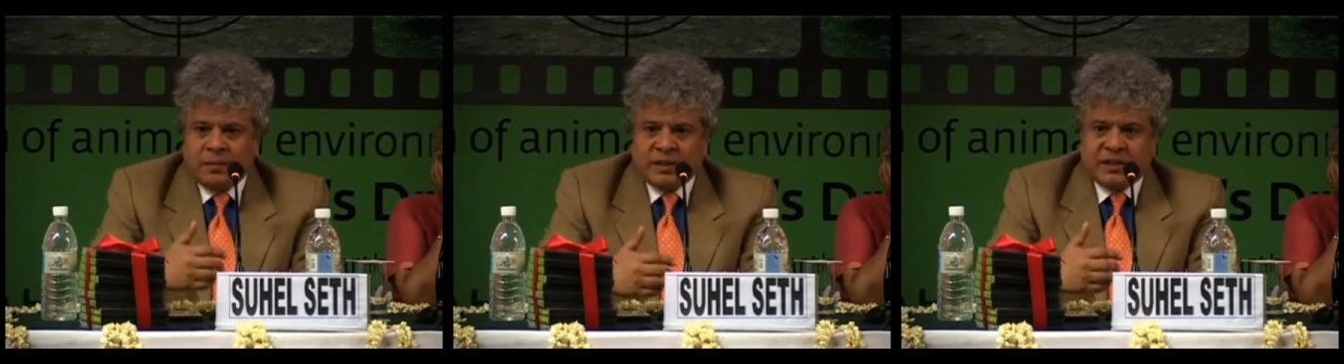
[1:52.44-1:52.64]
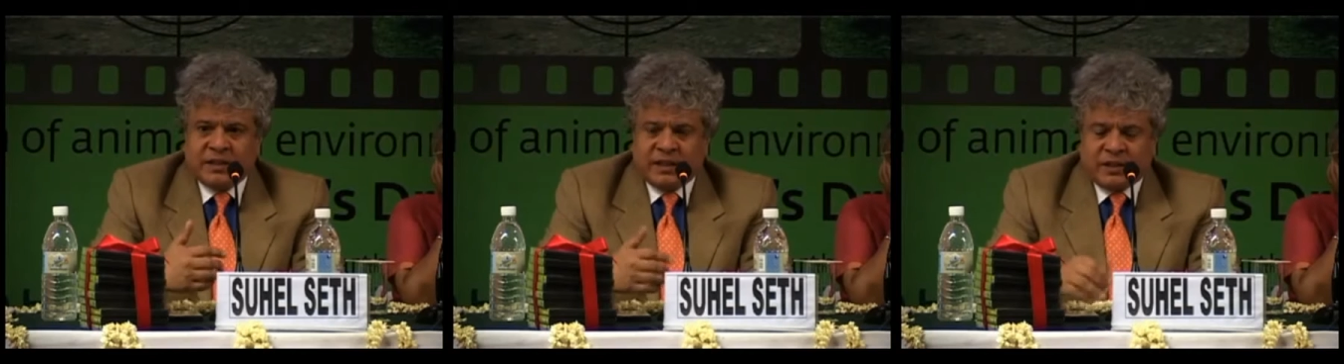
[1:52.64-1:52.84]

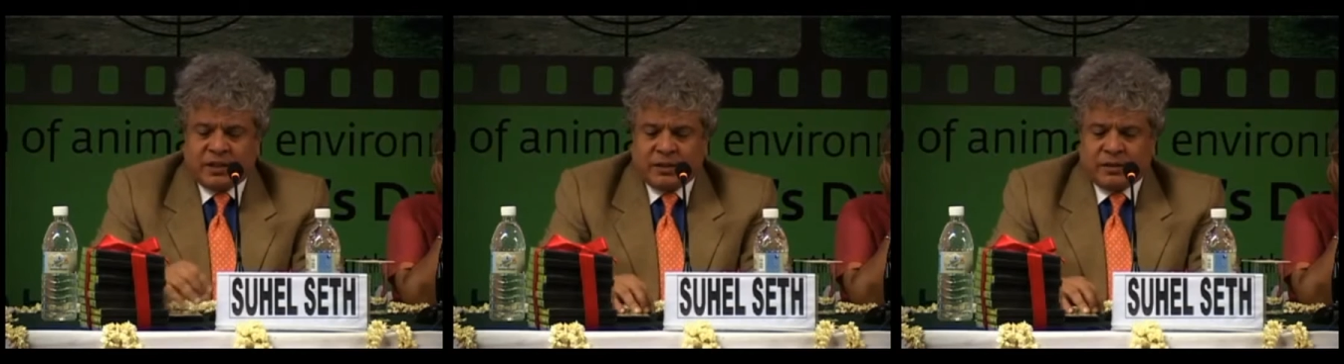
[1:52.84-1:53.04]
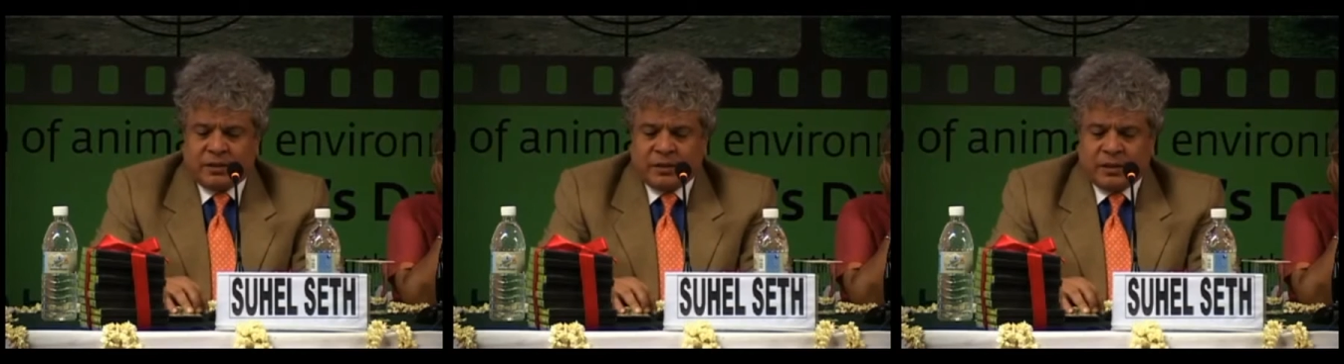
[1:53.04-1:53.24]
Mrs.
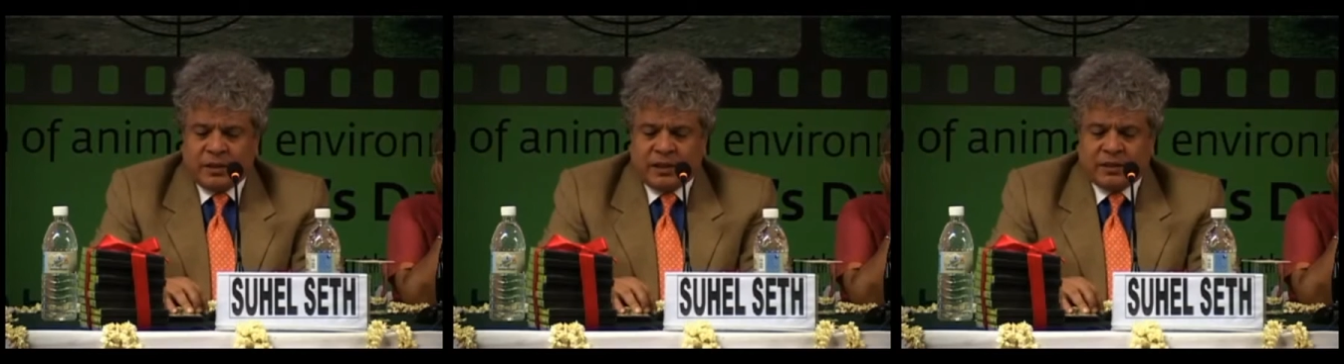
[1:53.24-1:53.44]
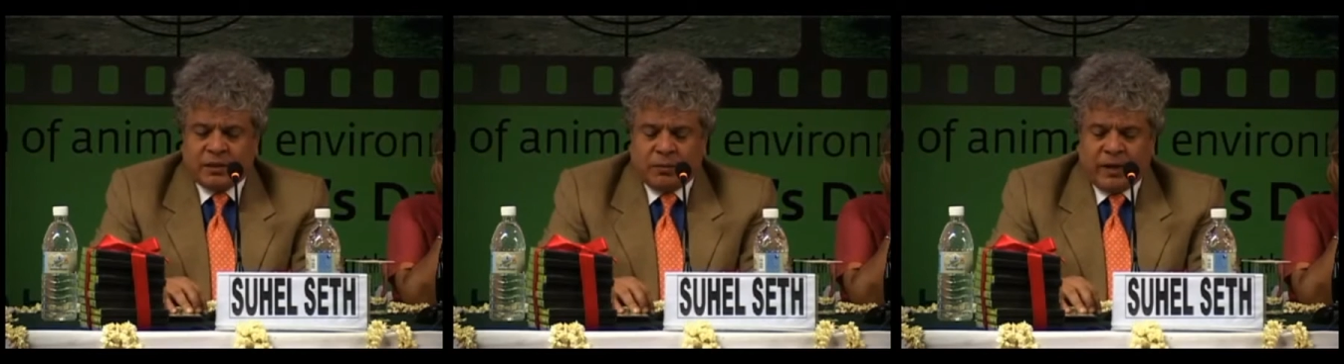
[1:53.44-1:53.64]
Dixit,
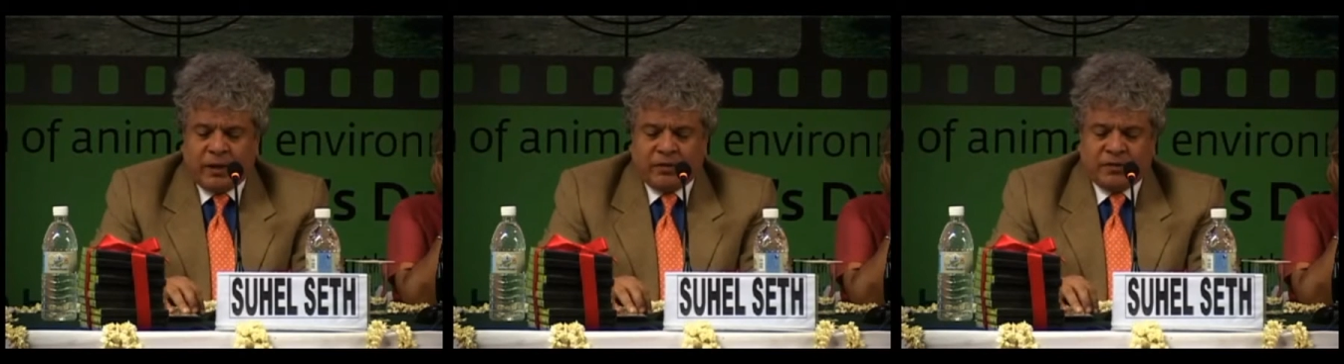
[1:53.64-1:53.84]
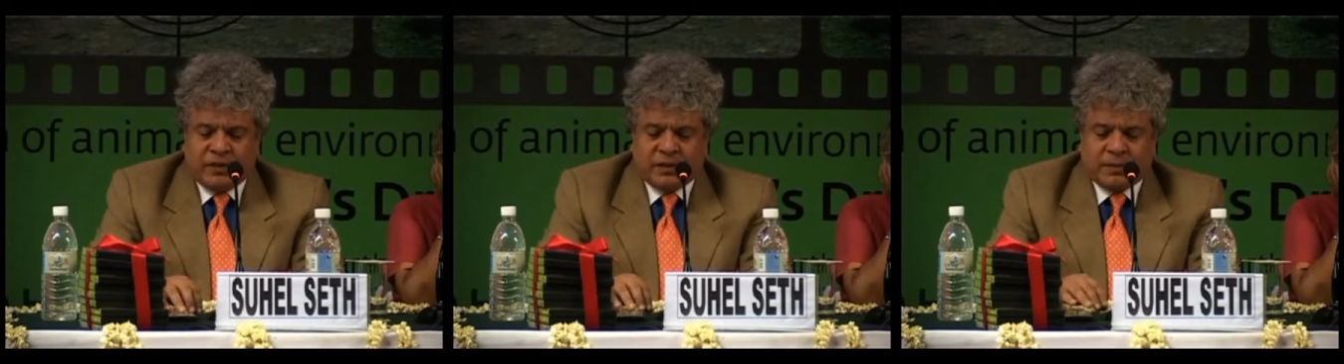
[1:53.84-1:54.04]
is
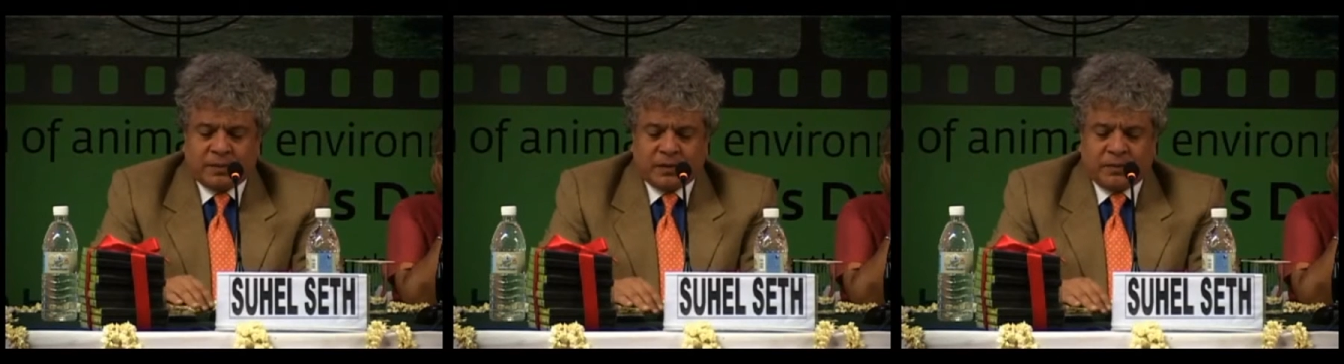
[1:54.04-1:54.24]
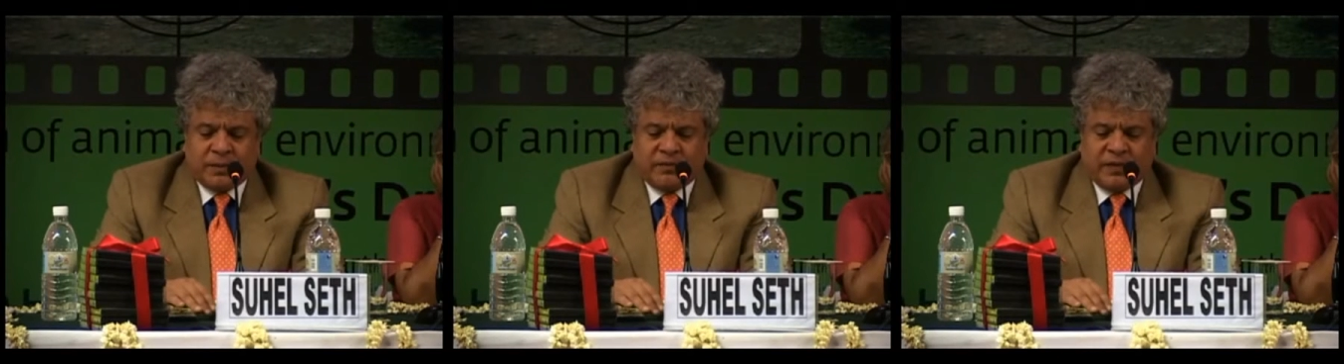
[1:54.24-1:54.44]
aware of this
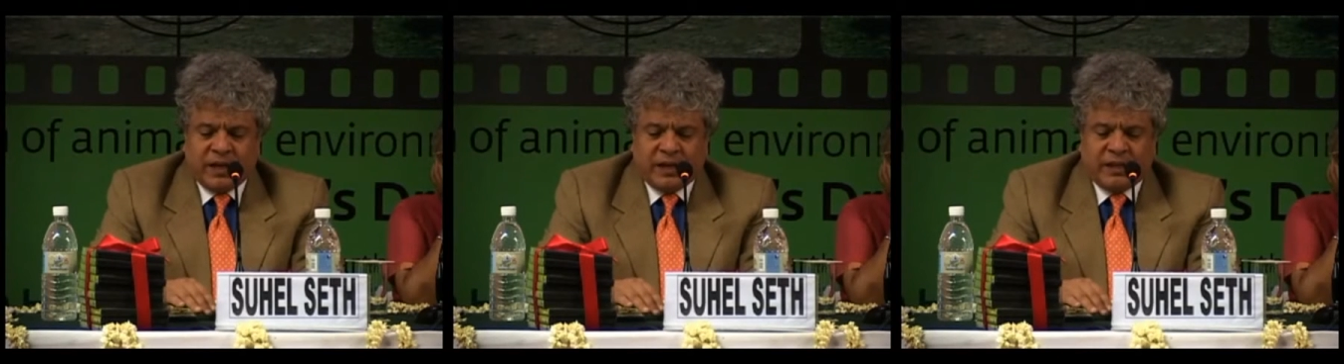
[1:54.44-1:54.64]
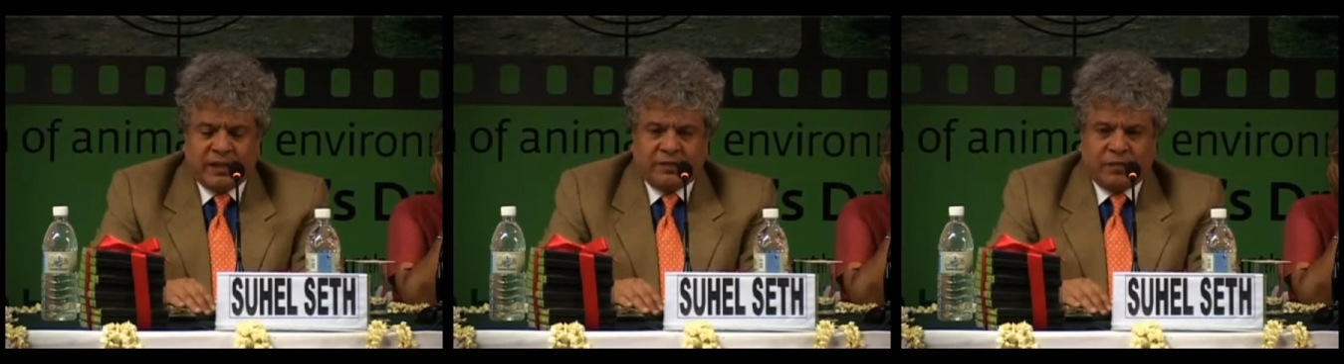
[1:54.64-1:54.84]
because we've
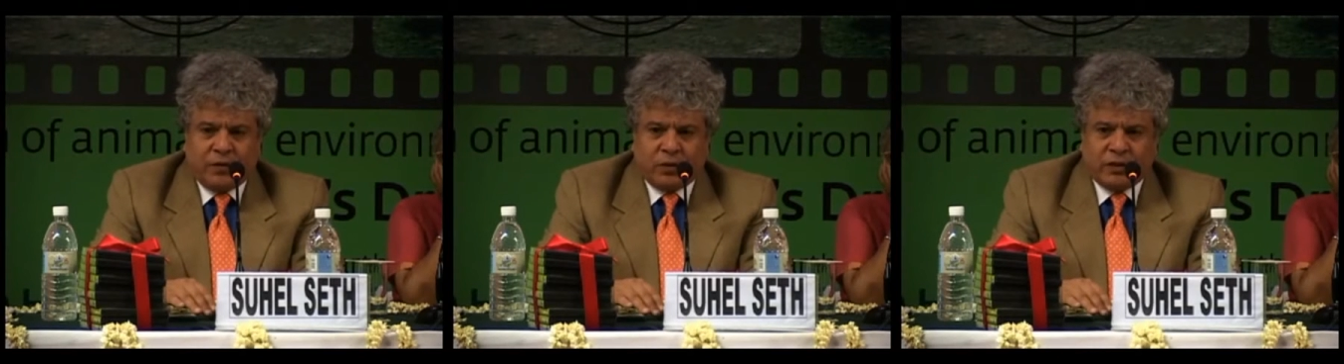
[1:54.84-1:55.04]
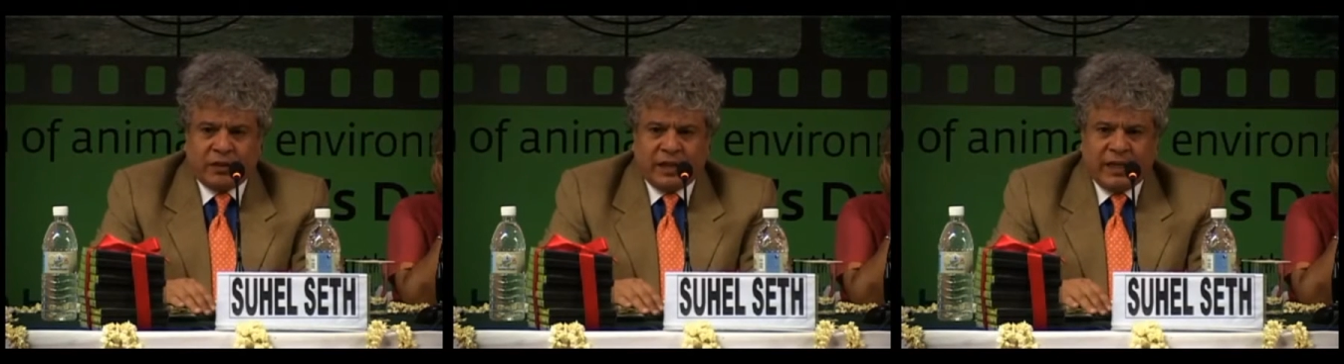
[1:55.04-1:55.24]
done it
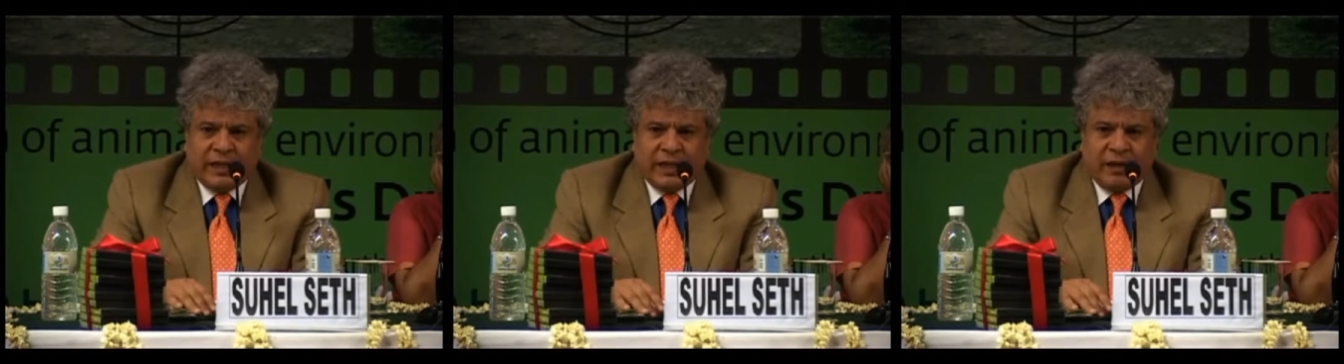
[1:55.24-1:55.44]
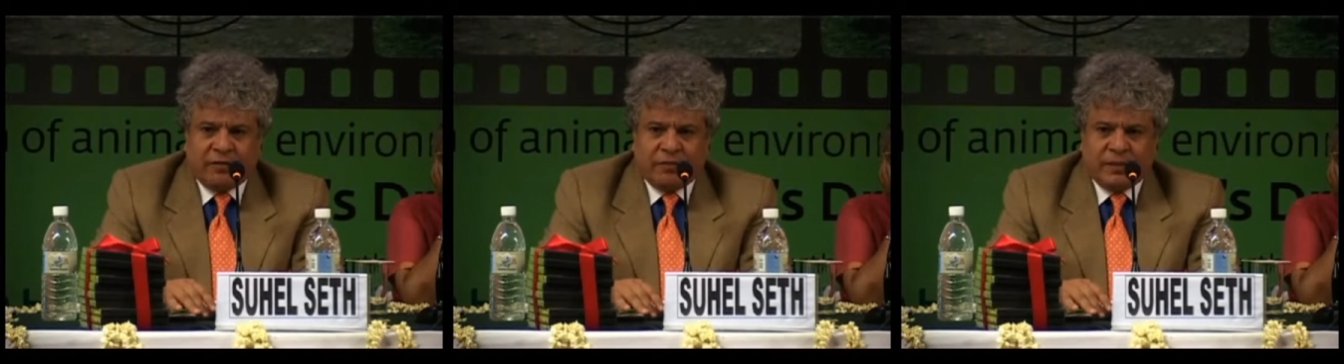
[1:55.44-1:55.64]
for the
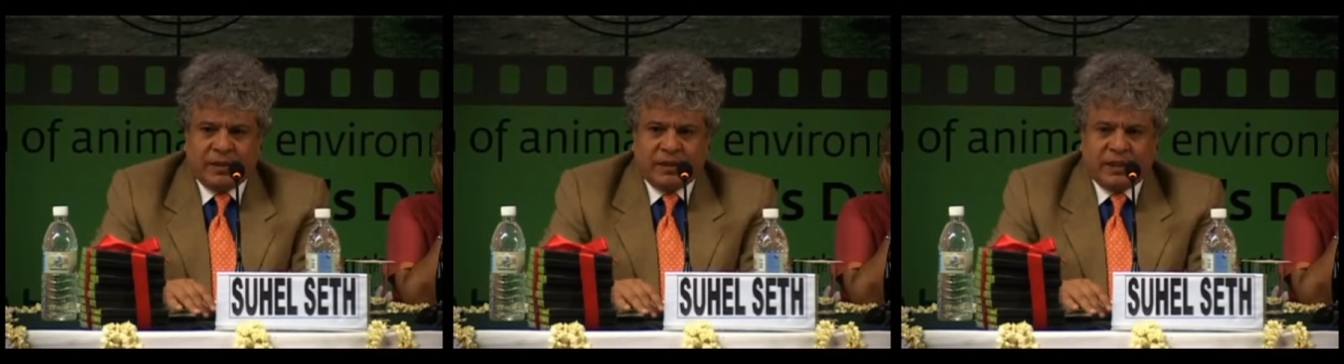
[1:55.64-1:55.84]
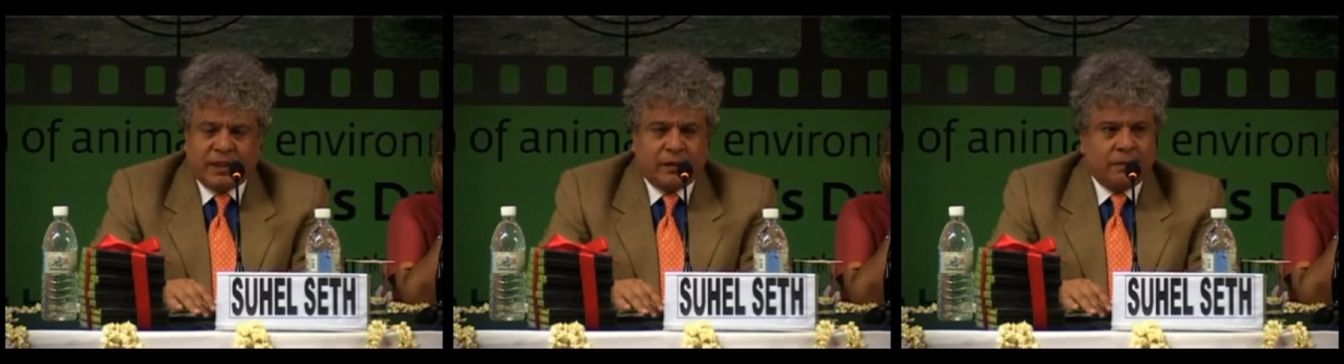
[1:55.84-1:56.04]
Delhi
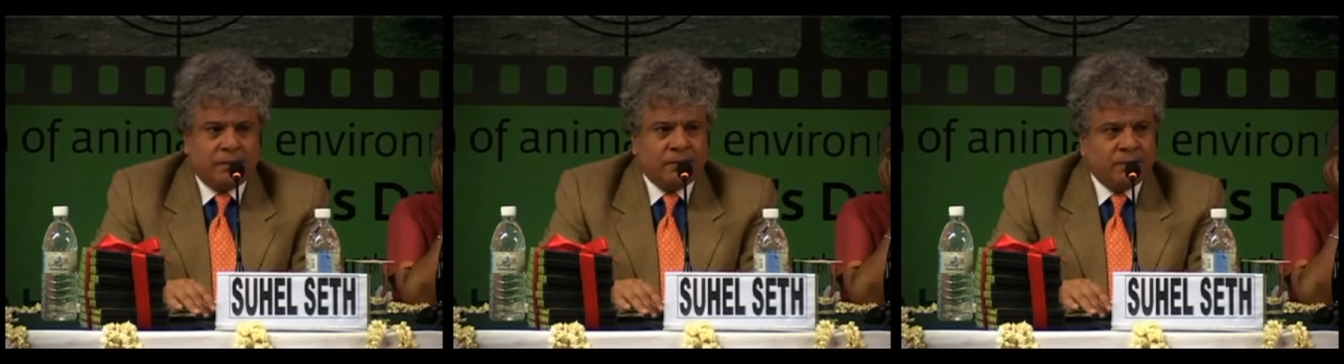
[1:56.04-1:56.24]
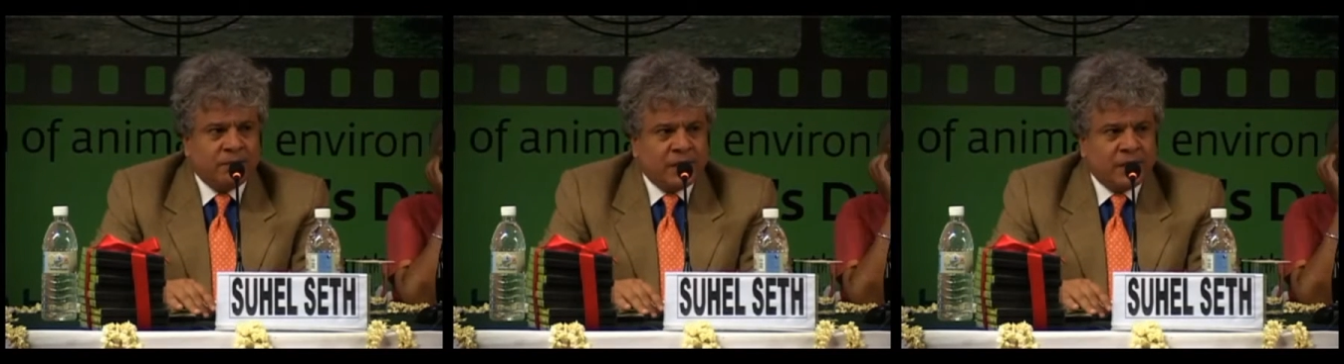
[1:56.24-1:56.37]
government here.